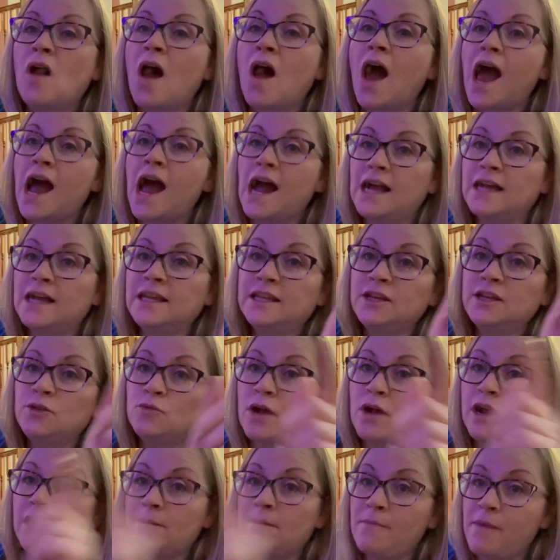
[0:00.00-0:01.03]
Highly
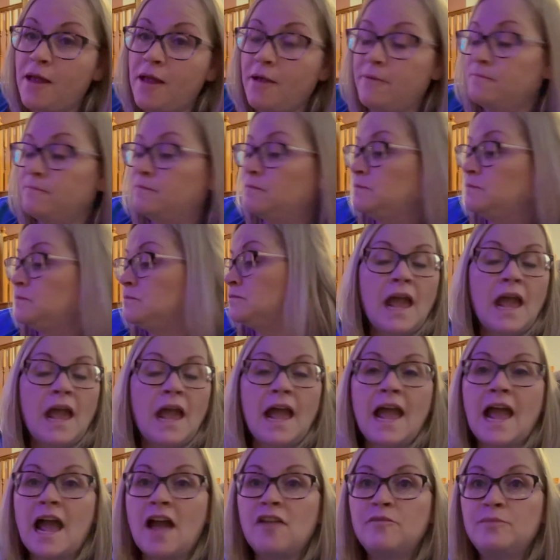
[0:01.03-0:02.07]
recommend. I
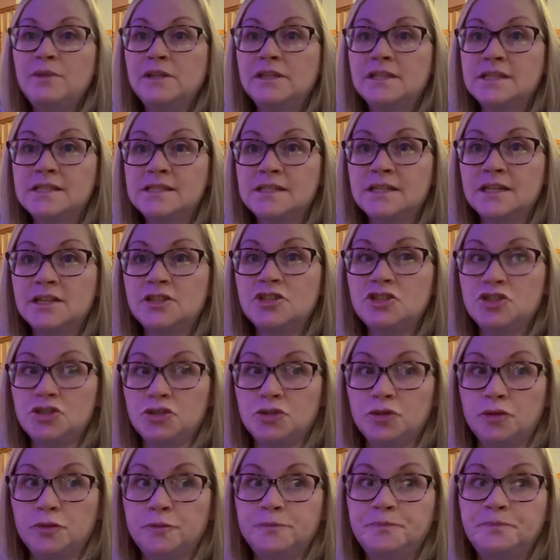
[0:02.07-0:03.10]
have been listening
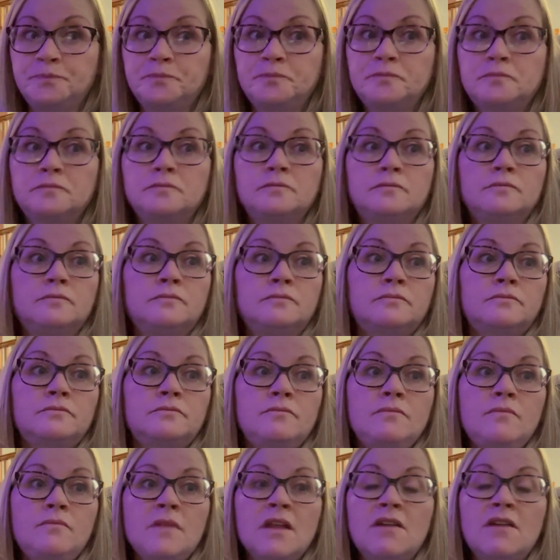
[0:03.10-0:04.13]
to
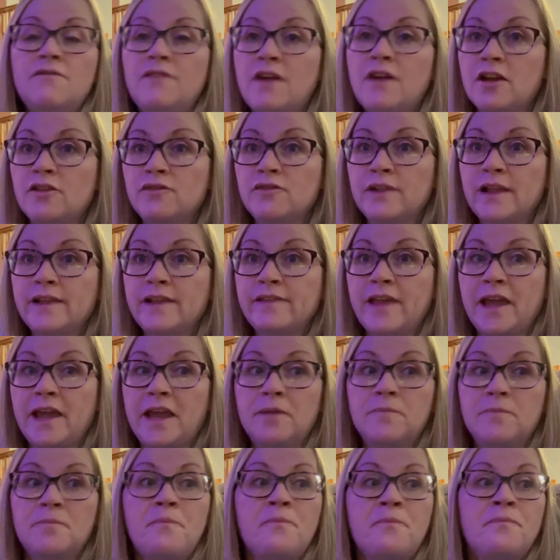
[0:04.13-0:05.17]
Firefly
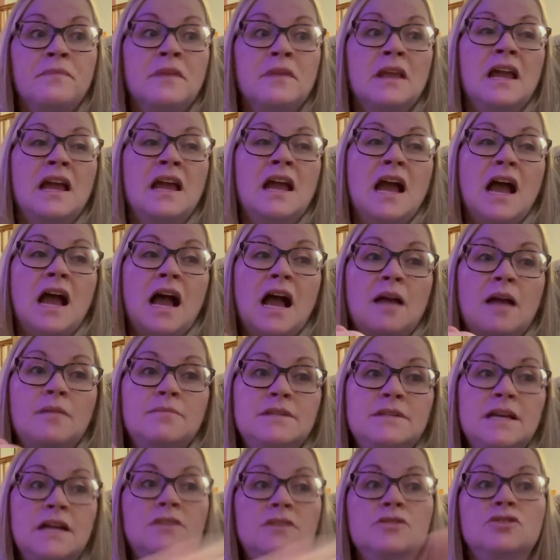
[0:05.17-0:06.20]
Lane. I'm
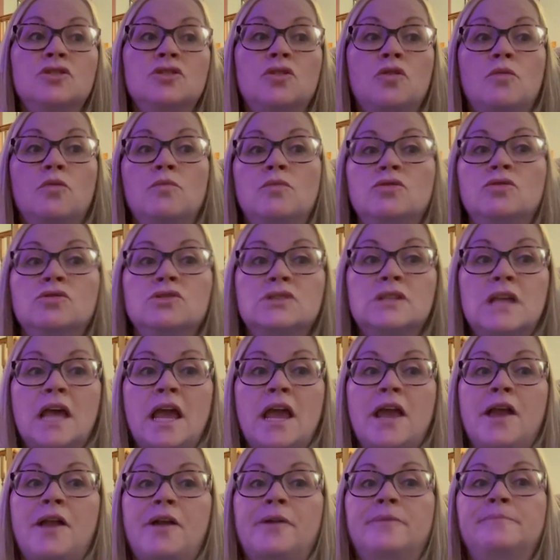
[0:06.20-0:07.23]
down to almost
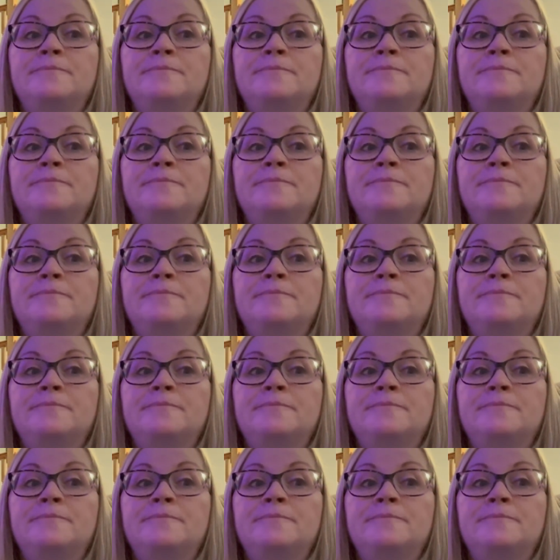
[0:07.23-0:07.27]
like